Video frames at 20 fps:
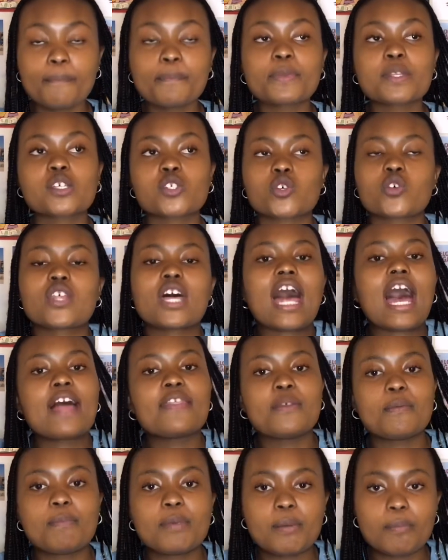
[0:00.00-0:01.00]
so that other
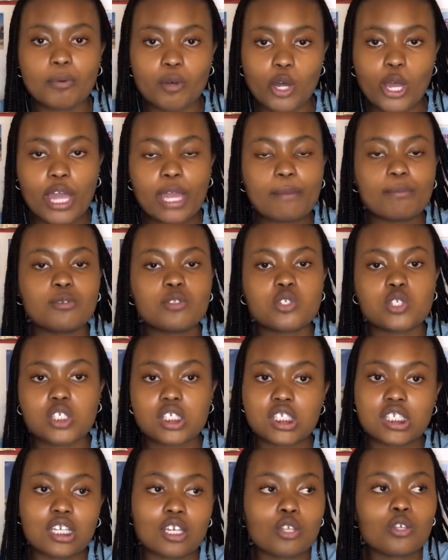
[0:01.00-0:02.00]
people are able to see it.